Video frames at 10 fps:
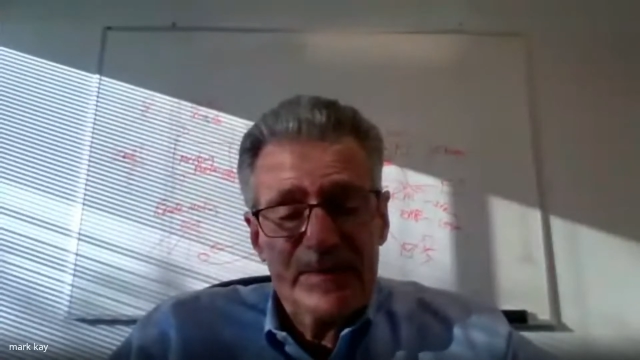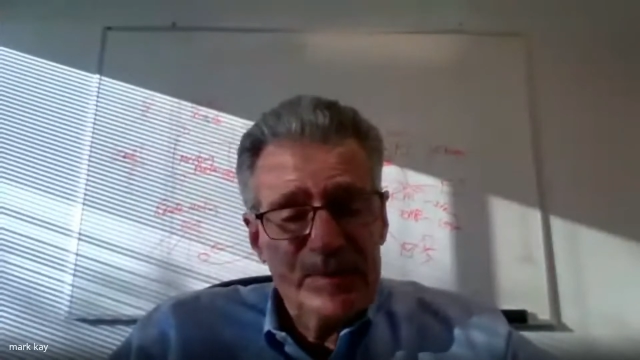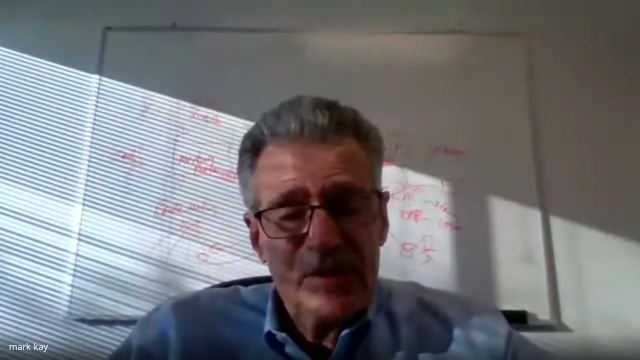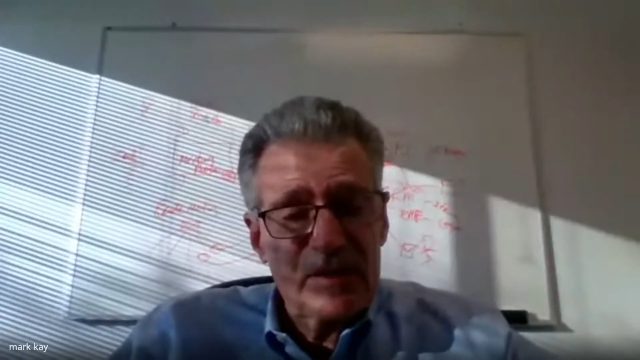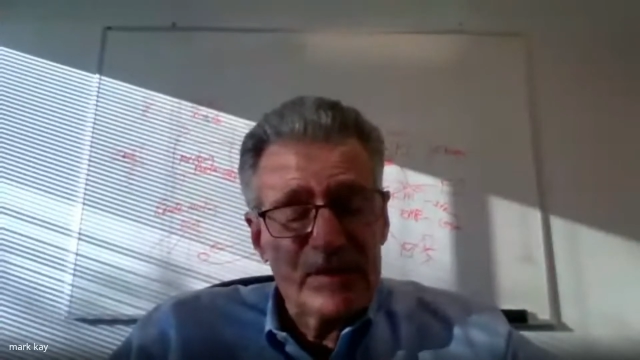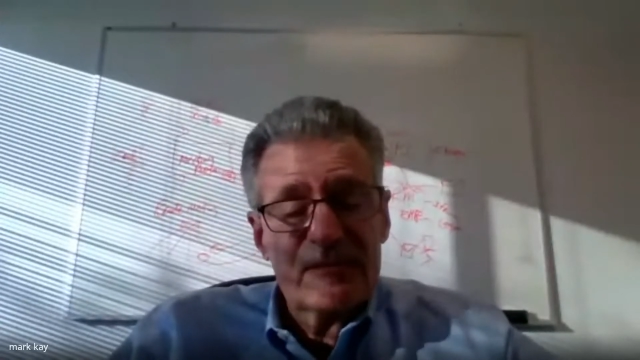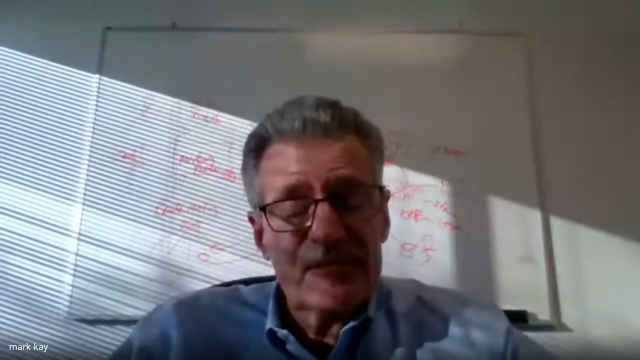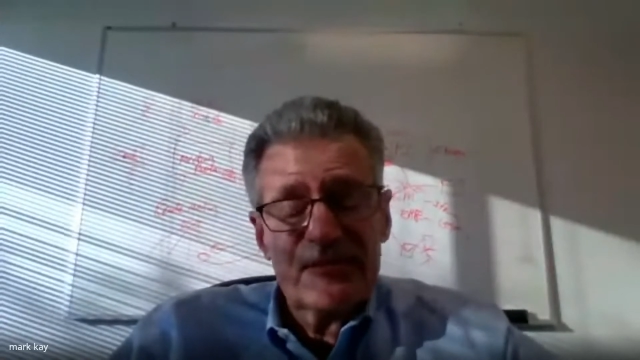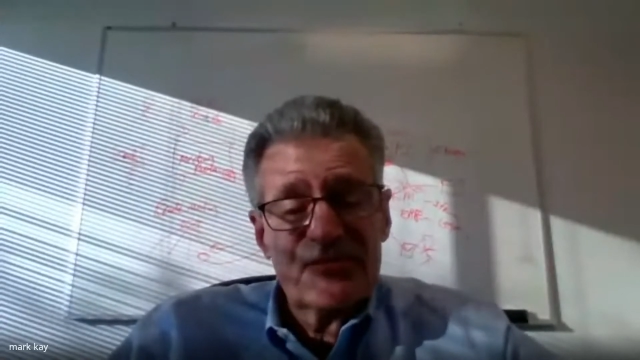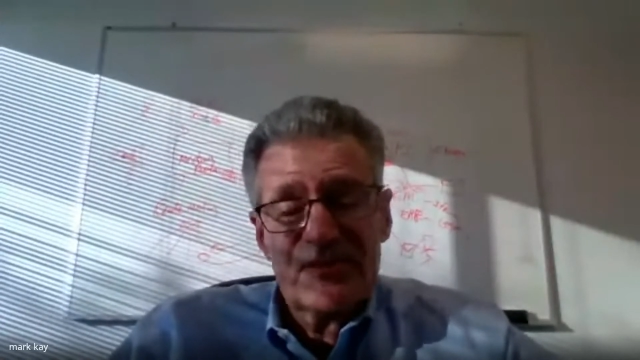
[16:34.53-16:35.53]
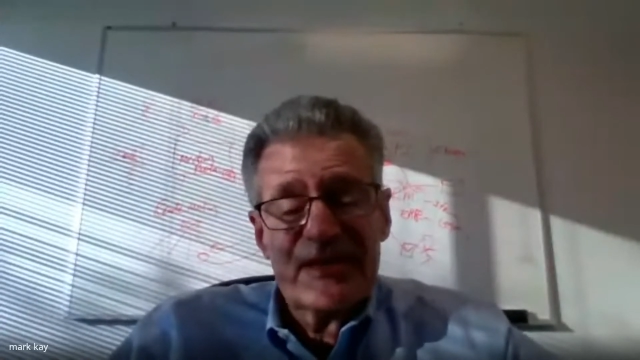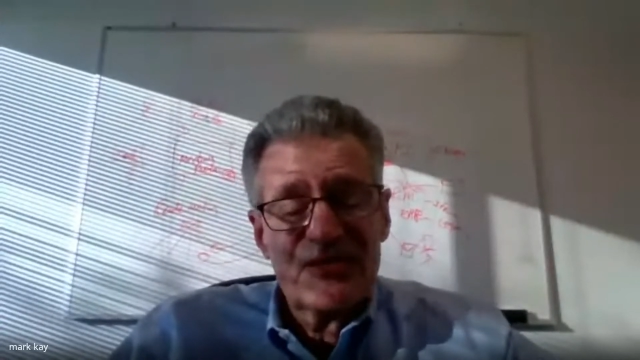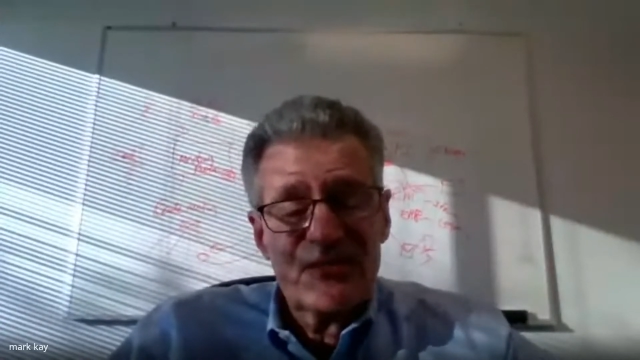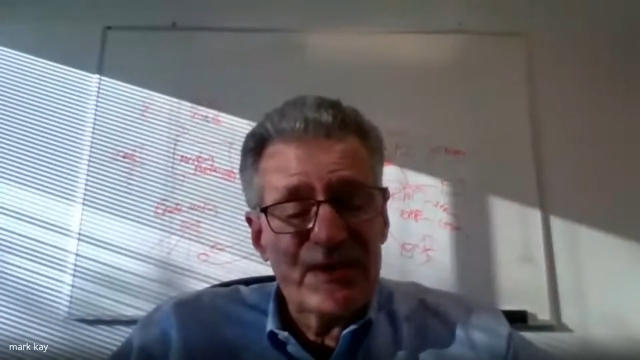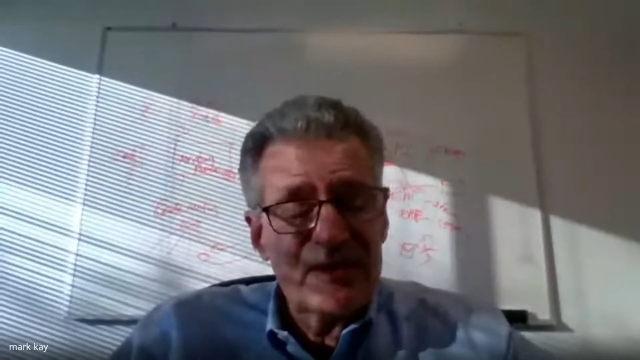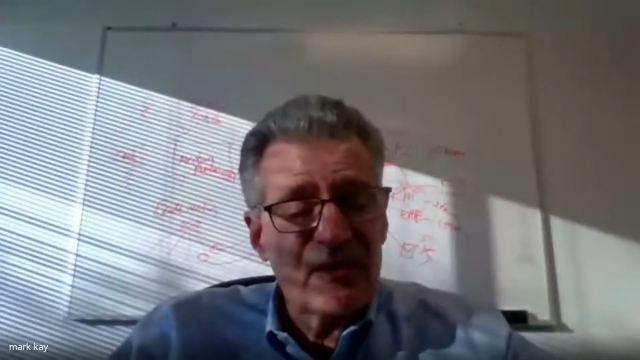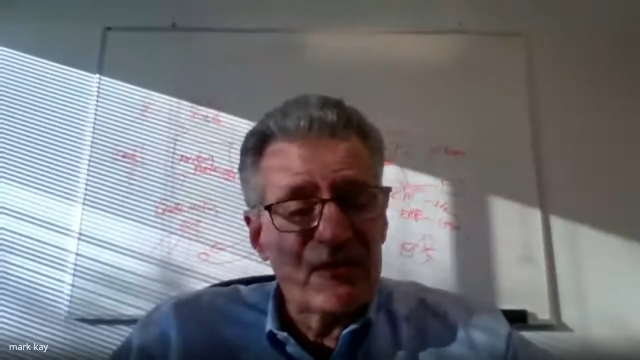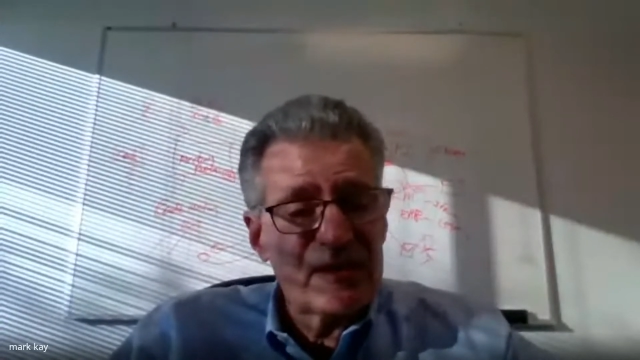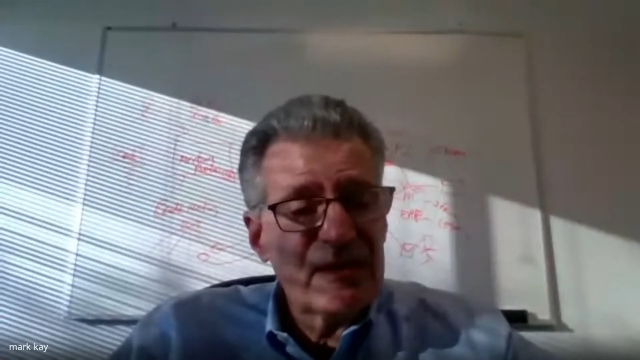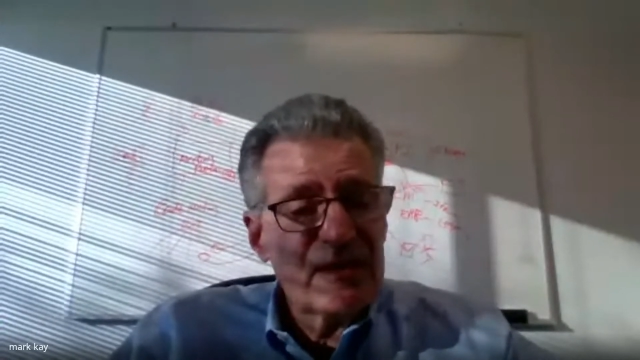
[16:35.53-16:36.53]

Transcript: PR. I think it was last week only,